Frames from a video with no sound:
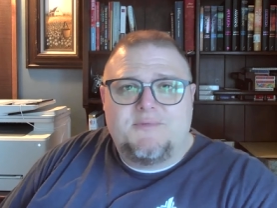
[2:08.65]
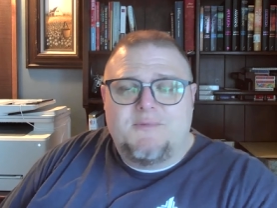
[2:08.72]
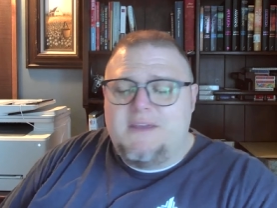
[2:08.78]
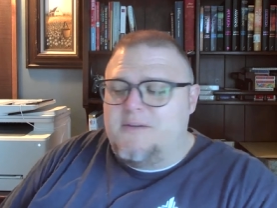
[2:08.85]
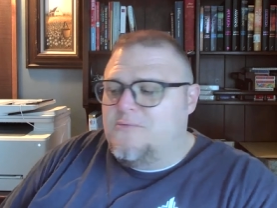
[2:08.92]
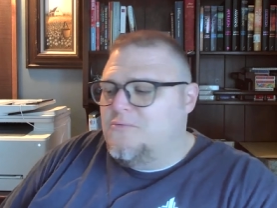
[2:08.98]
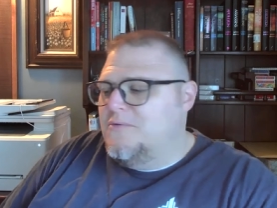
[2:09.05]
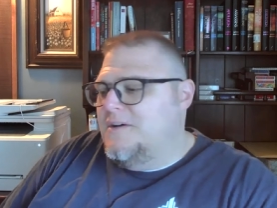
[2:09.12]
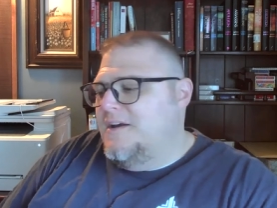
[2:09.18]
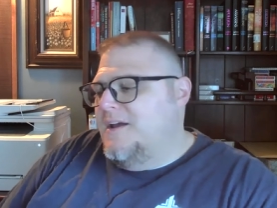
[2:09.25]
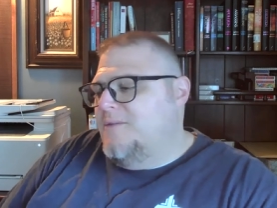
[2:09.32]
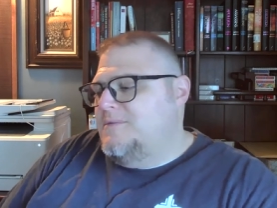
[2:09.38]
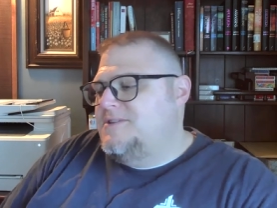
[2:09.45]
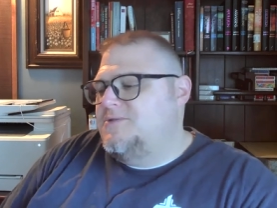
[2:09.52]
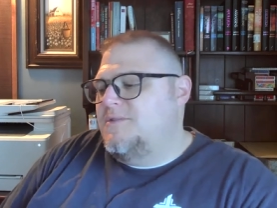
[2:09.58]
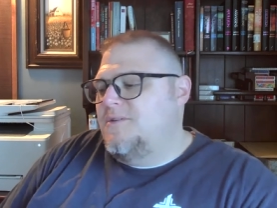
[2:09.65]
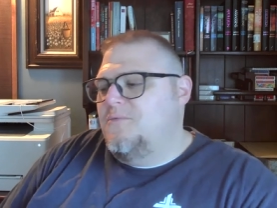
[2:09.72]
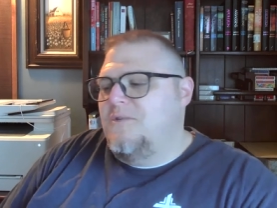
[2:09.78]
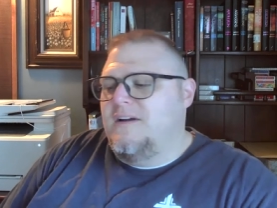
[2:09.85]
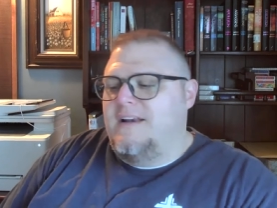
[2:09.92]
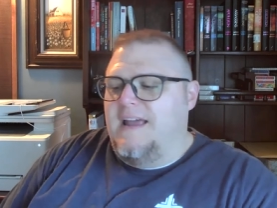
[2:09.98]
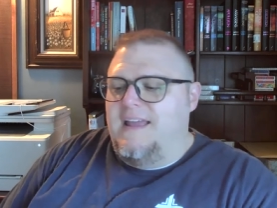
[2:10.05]
We we sort of
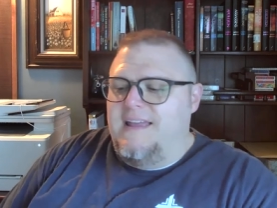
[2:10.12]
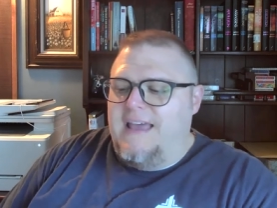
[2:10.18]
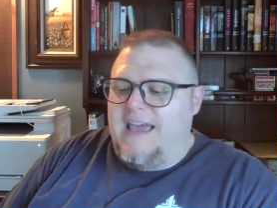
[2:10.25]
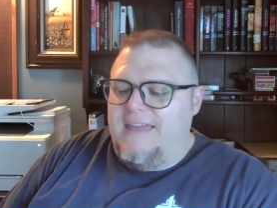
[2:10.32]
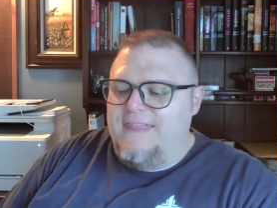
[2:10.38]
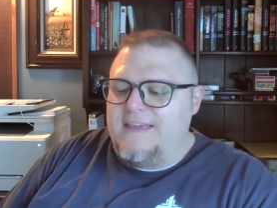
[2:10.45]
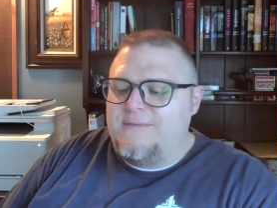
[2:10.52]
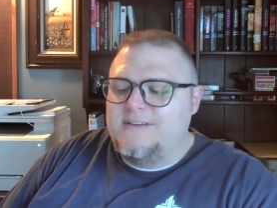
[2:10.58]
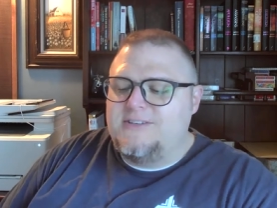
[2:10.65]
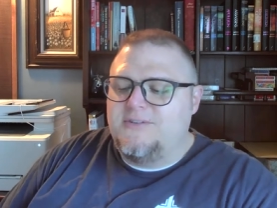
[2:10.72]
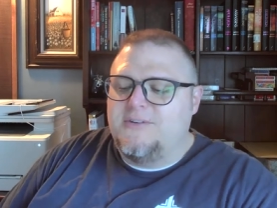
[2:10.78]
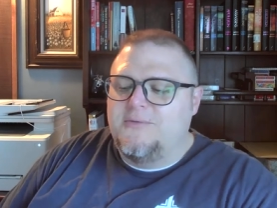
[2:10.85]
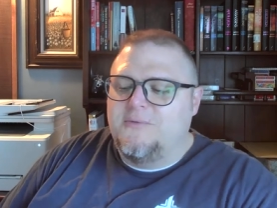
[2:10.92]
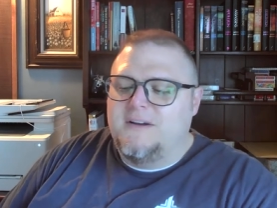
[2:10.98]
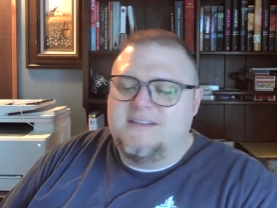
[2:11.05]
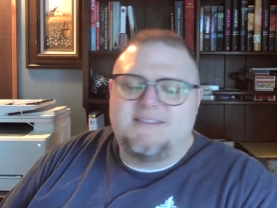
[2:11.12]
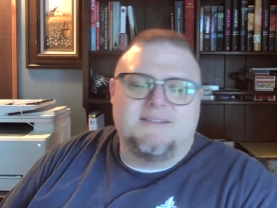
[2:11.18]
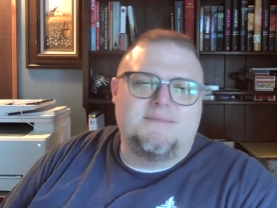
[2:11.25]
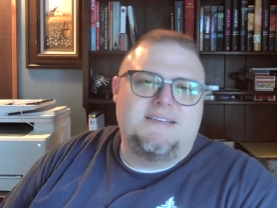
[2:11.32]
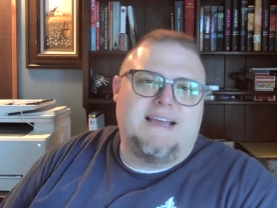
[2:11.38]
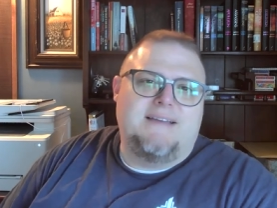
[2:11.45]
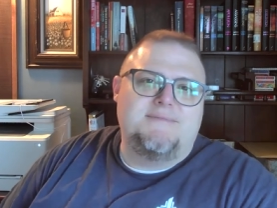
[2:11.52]
want I think we sort of want
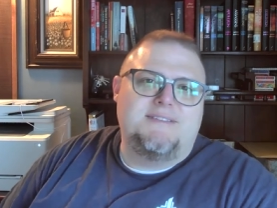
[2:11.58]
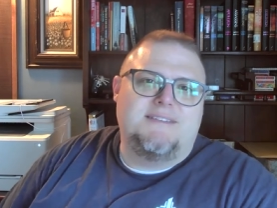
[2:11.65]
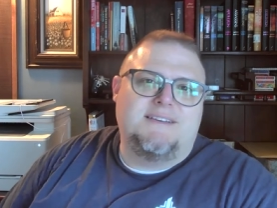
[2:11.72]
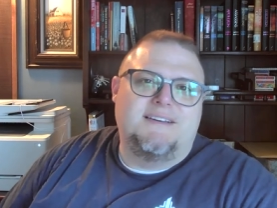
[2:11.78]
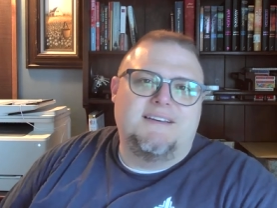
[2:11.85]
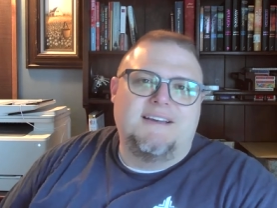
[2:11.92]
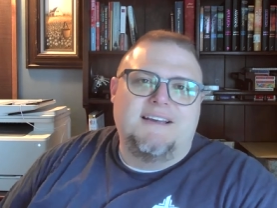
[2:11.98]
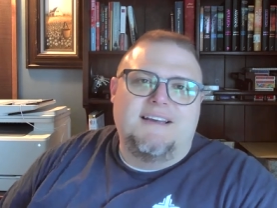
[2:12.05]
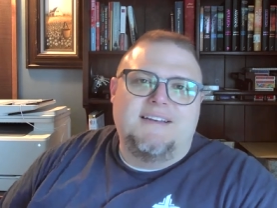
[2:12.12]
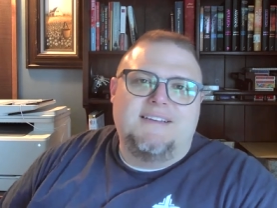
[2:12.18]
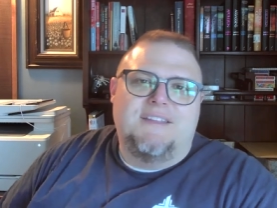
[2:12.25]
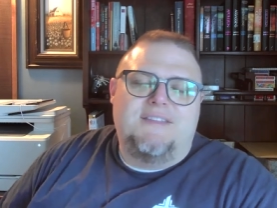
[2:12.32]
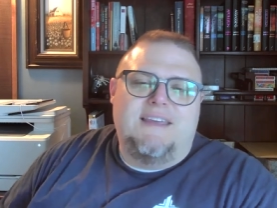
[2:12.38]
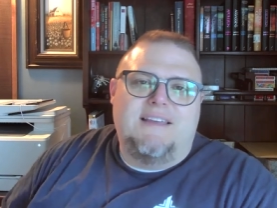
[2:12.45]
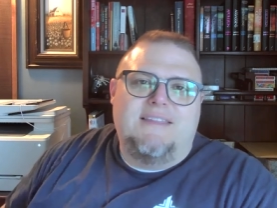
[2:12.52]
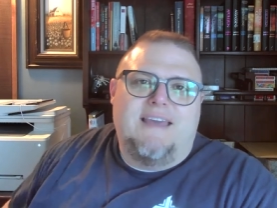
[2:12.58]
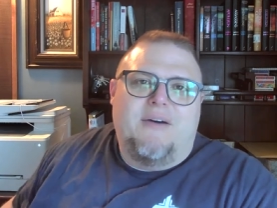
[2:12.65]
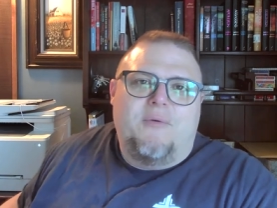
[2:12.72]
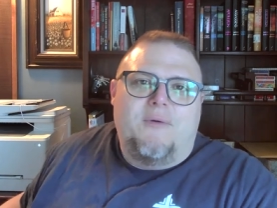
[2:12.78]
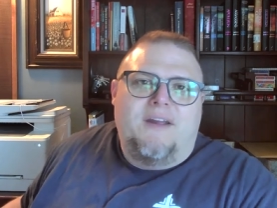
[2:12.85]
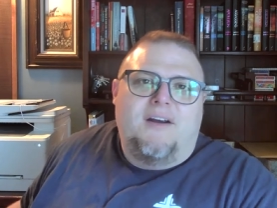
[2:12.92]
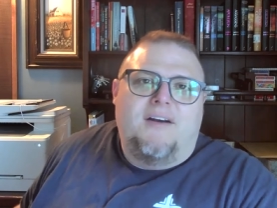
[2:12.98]
sometimes to to think that
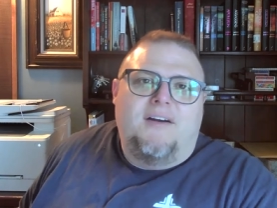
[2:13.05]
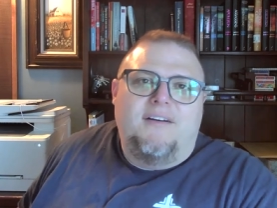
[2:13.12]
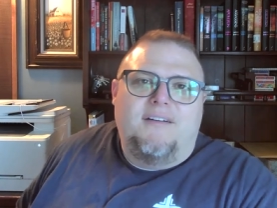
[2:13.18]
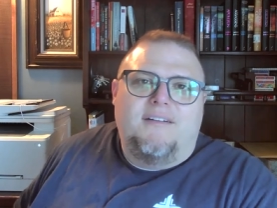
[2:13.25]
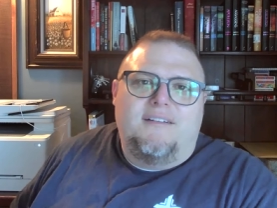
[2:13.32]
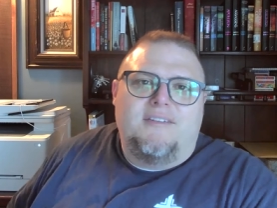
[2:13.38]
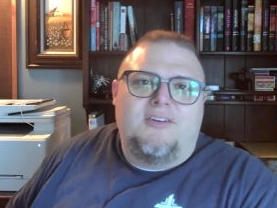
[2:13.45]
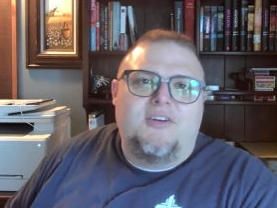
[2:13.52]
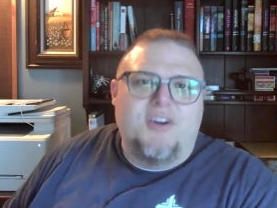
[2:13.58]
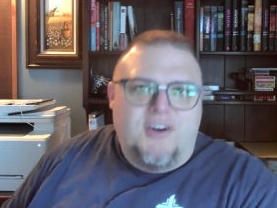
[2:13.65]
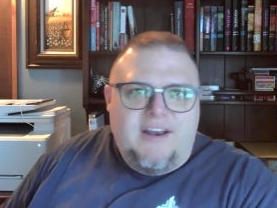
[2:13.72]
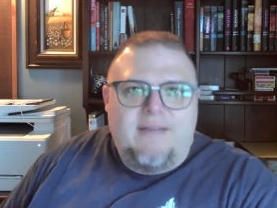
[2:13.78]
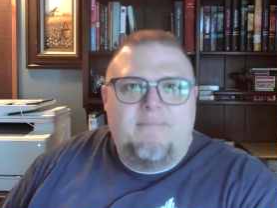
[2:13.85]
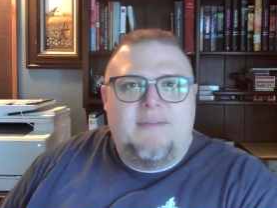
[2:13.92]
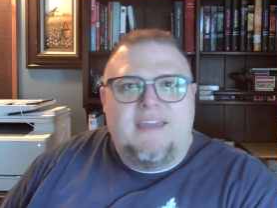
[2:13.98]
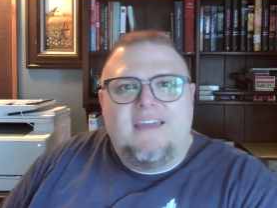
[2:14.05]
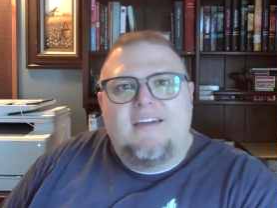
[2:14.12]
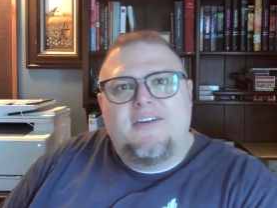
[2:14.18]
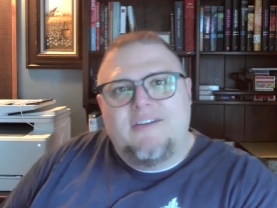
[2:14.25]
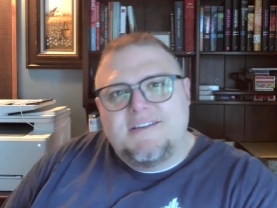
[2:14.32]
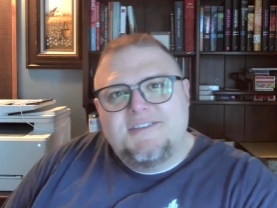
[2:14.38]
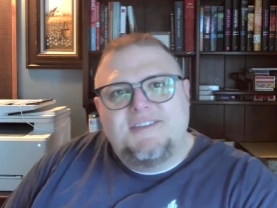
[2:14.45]
we're good at being a
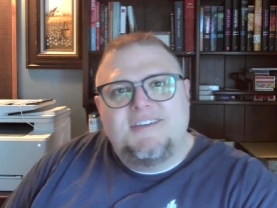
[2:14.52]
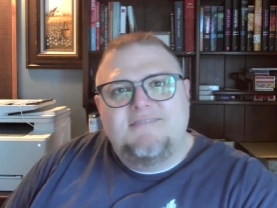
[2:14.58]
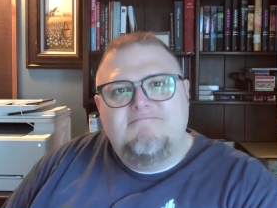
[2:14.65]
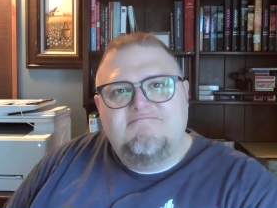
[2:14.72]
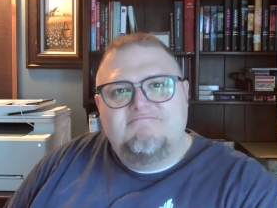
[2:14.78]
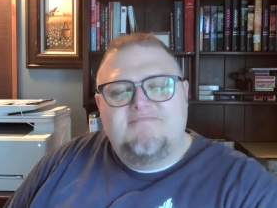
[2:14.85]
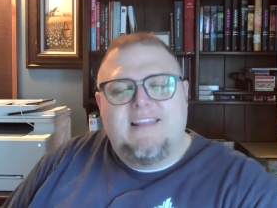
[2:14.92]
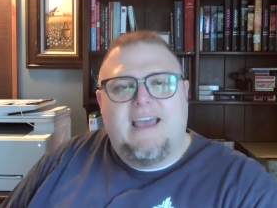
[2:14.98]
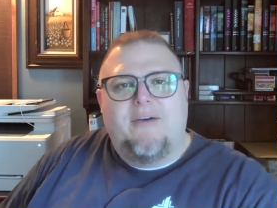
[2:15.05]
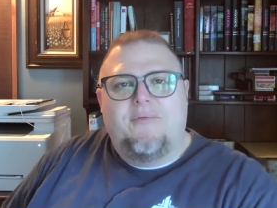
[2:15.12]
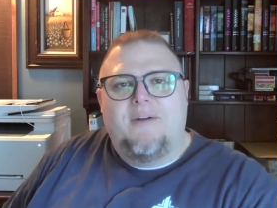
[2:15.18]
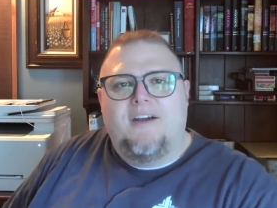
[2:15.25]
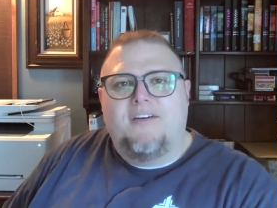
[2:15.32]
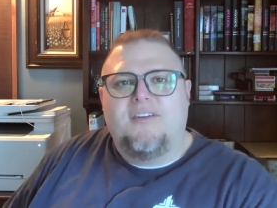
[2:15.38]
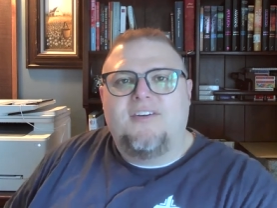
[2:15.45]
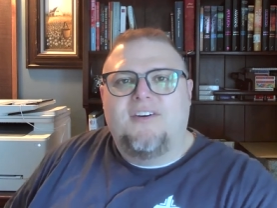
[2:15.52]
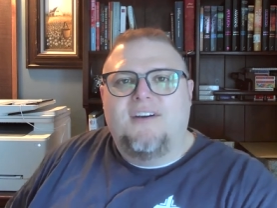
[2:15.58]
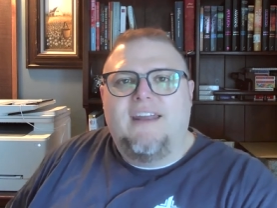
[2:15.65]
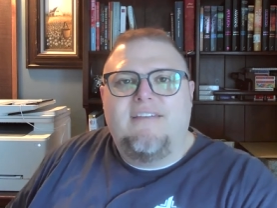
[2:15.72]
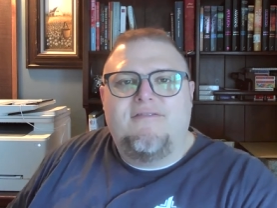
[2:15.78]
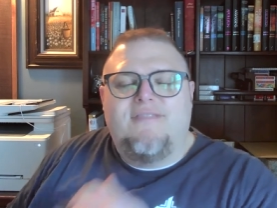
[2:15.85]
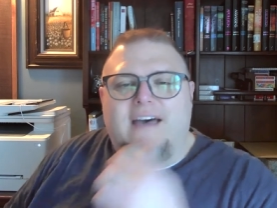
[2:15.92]
Christian, that we're good
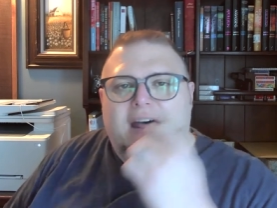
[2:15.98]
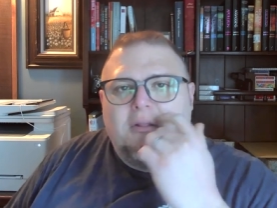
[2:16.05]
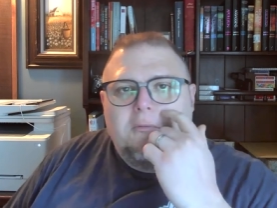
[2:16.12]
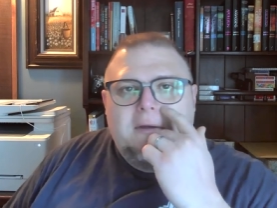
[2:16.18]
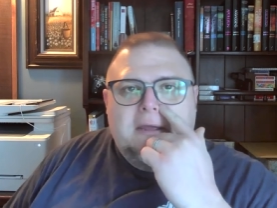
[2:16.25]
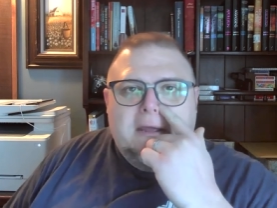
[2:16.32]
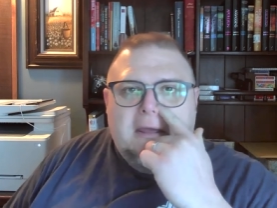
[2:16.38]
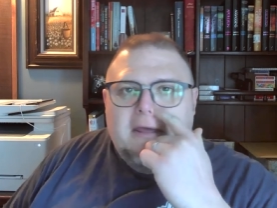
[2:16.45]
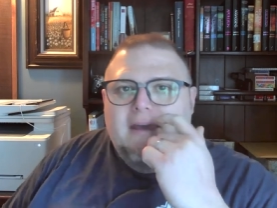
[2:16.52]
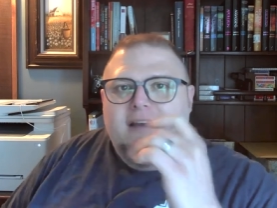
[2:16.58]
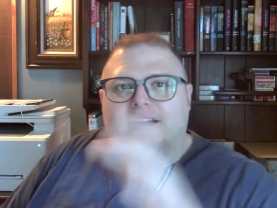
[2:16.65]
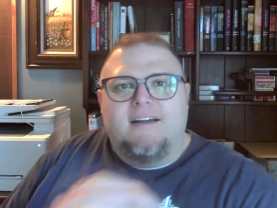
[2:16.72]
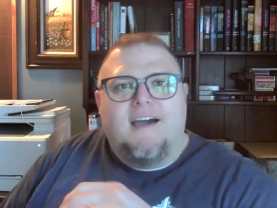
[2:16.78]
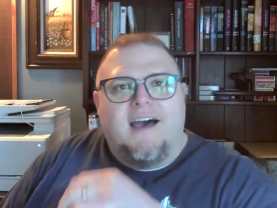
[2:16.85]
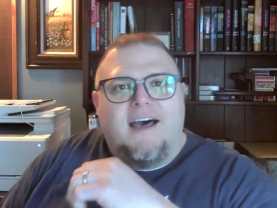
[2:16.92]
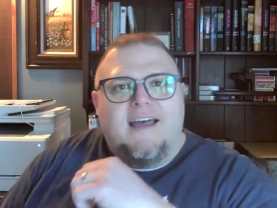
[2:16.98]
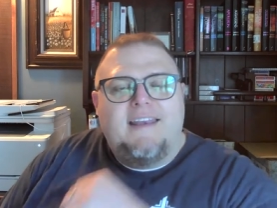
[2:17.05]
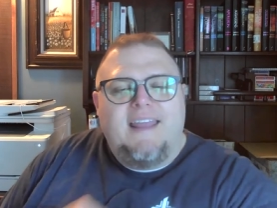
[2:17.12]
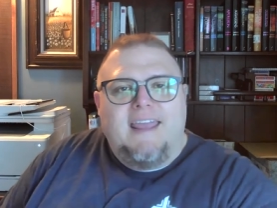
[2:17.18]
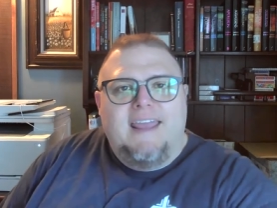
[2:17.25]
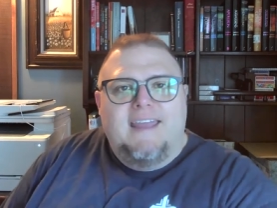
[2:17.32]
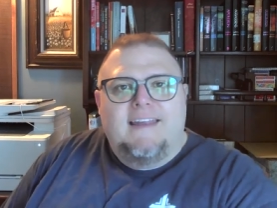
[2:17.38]
at following God
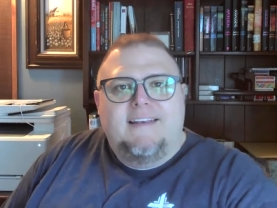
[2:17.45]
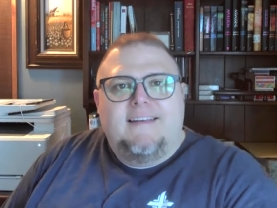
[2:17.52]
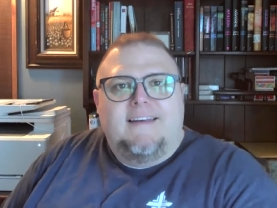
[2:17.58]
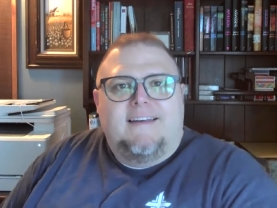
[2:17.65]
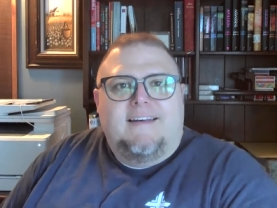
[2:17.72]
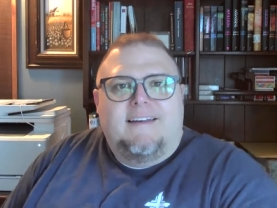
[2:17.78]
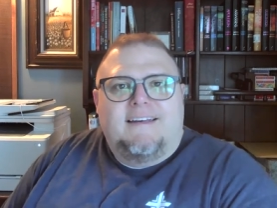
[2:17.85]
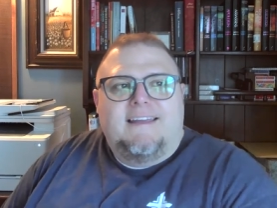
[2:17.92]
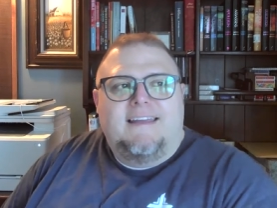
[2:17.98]
and uh,